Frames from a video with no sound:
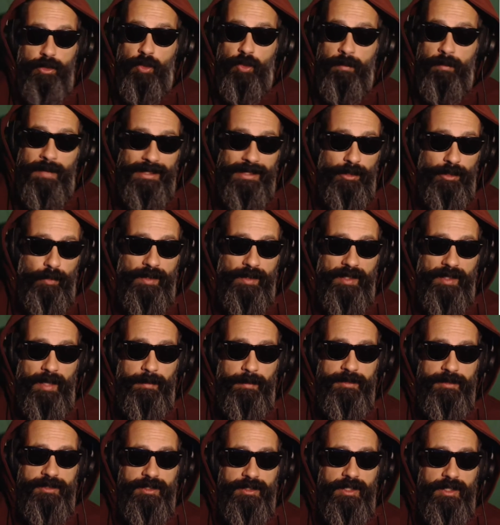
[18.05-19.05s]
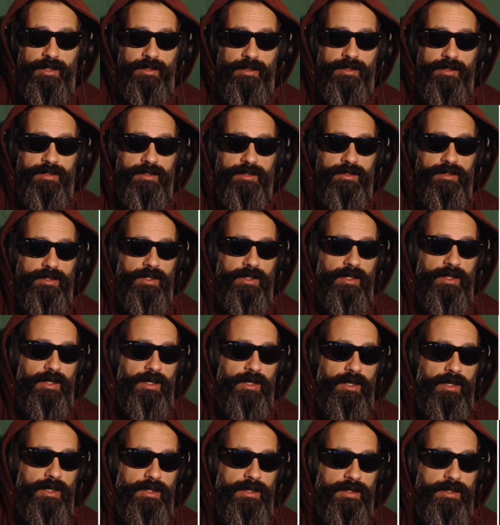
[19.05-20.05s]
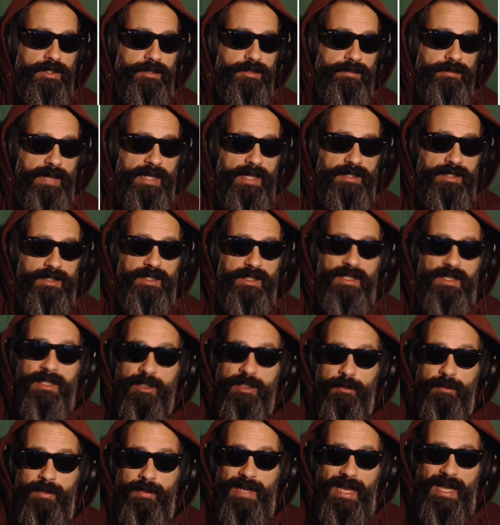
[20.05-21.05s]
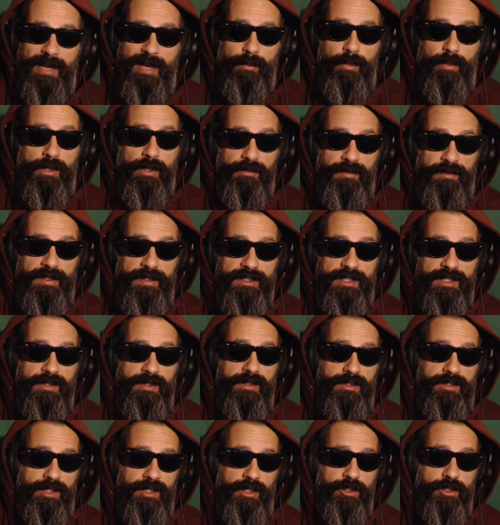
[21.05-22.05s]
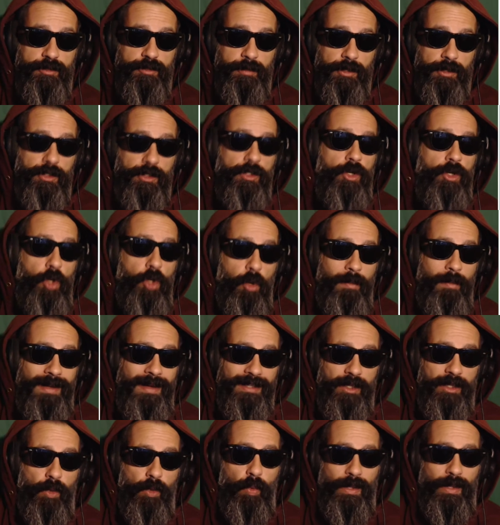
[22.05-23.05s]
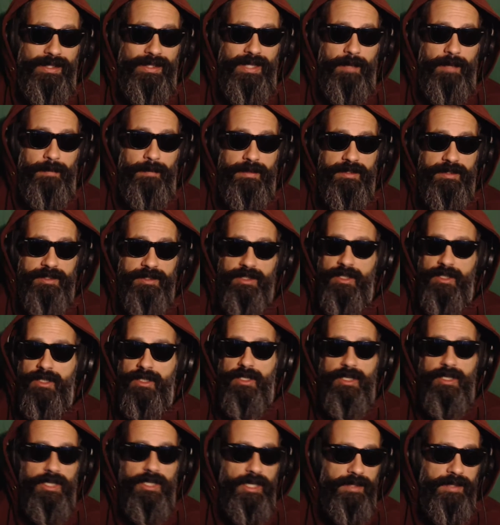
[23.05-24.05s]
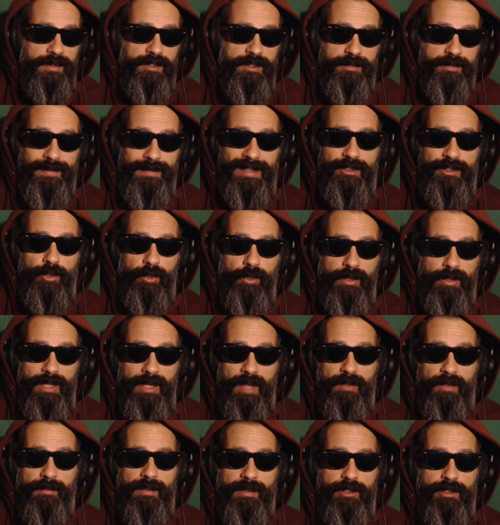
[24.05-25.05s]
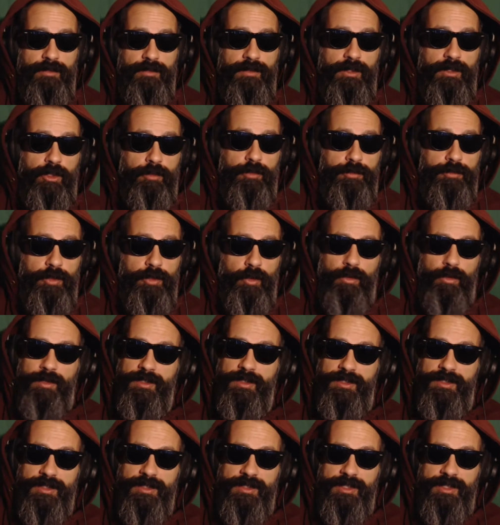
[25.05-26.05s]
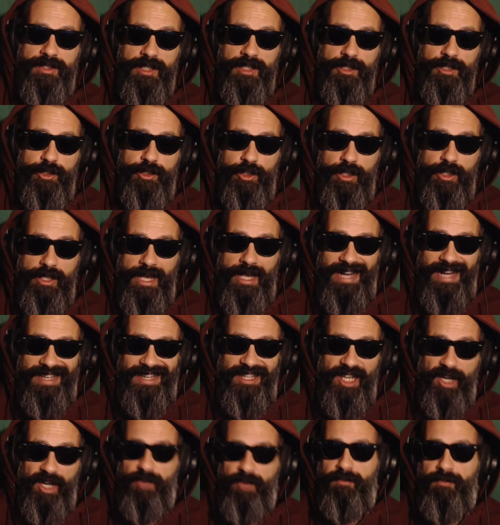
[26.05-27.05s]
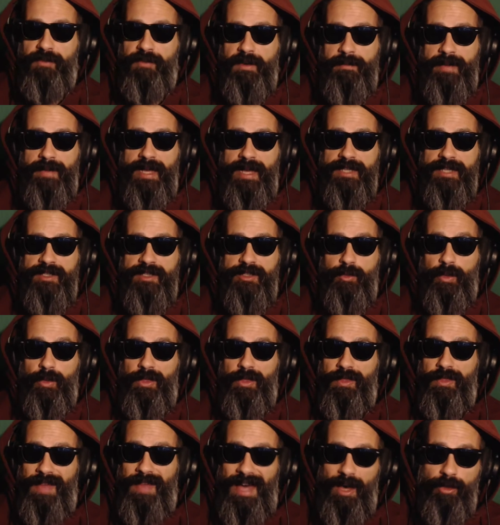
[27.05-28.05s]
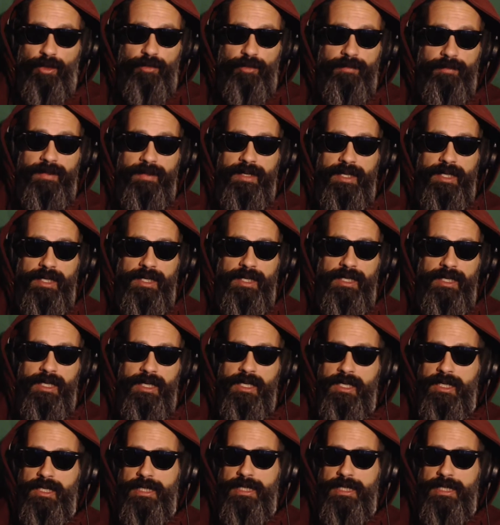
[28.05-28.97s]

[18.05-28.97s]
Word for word: no matter what happens in this match, and Inter Milan will finish at the second spot no matter what happens in this match or the other match of the group. So this is essentially a carefree match without many,